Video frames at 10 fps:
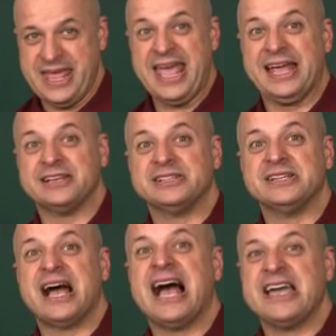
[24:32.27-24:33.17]
and the
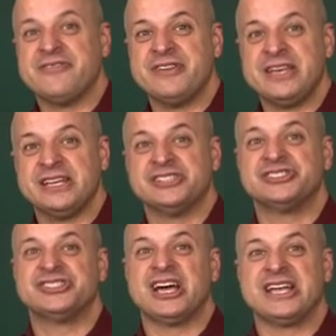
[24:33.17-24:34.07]
IV is
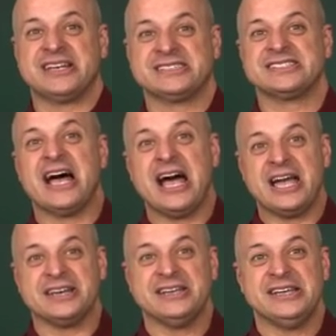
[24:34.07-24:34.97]
stuck
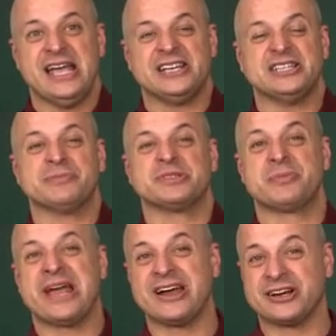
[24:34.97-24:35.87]
inside as he
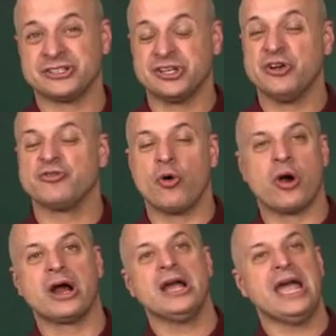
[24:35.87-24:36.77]
prepares
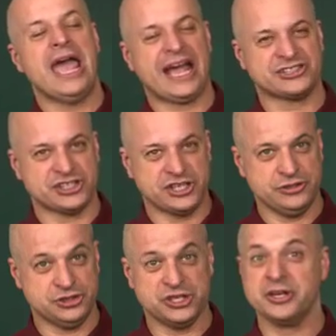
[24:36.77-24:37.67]
for
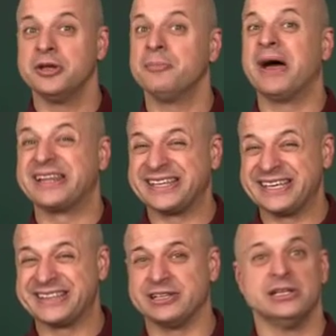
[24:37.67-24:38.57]
execution by
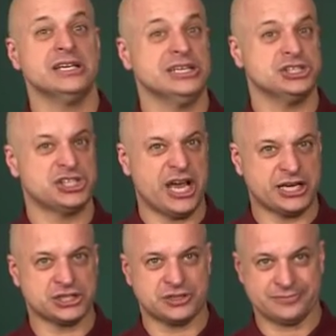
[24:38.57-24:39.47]
lethal
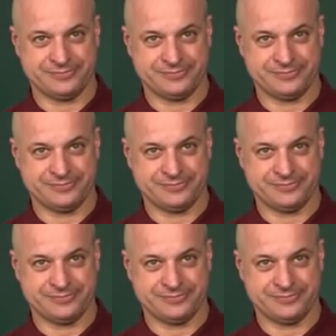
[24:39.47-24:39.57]
injection.